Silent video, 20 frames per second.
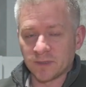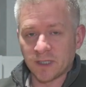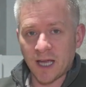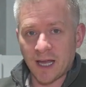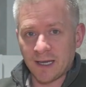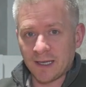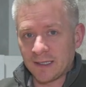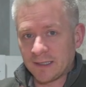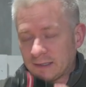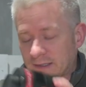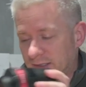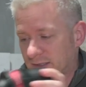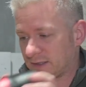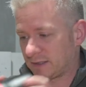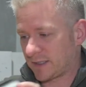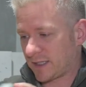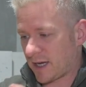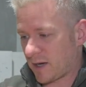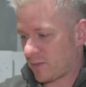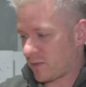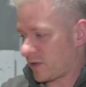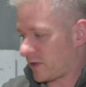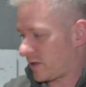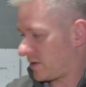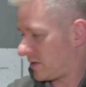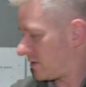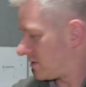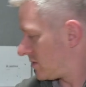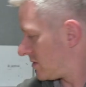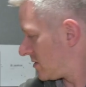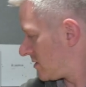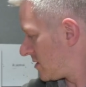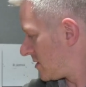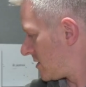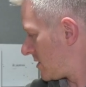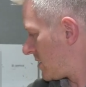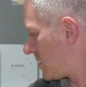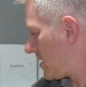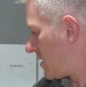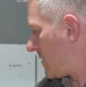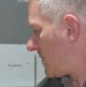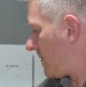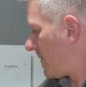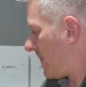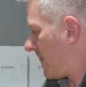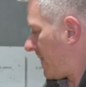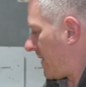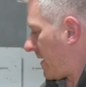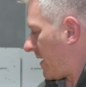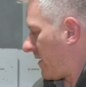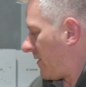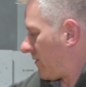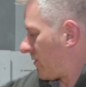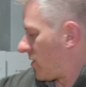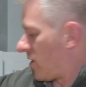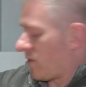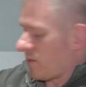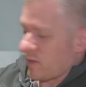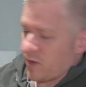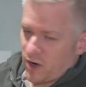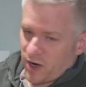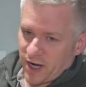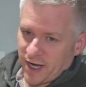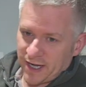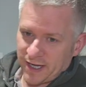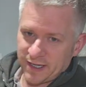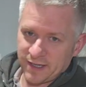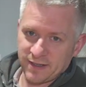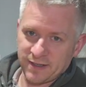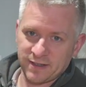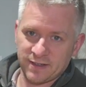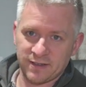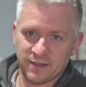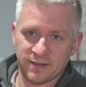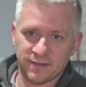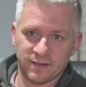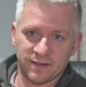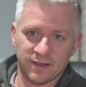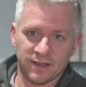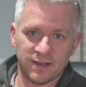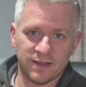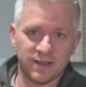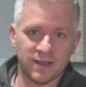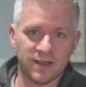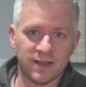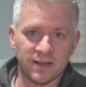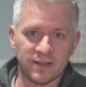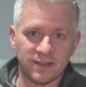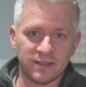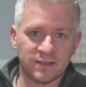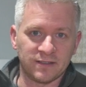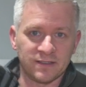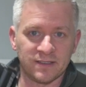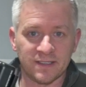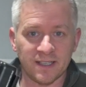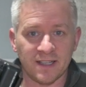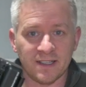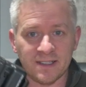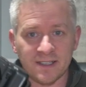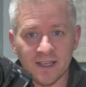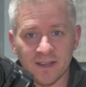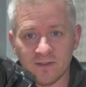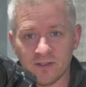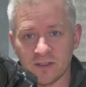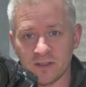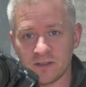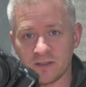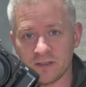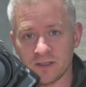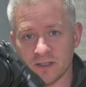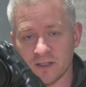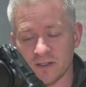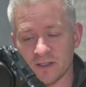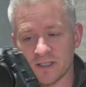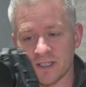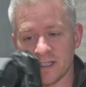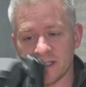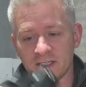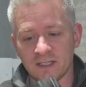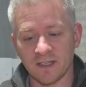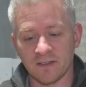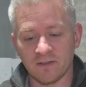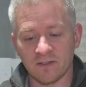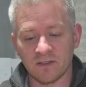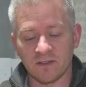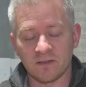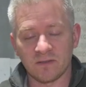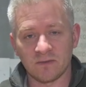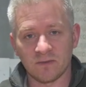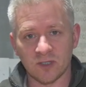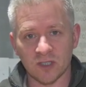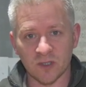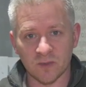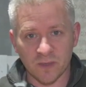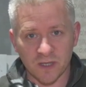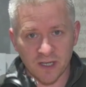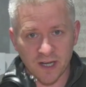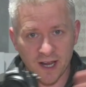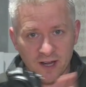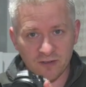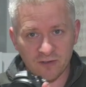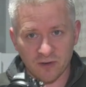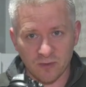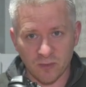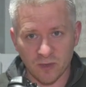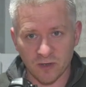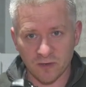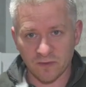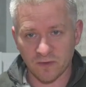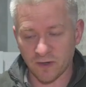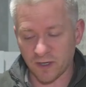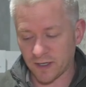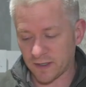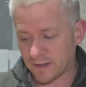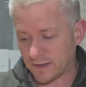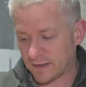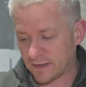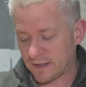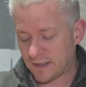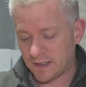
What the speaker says: color camera, and I've got my Nikon Z7, which has been astro-modified.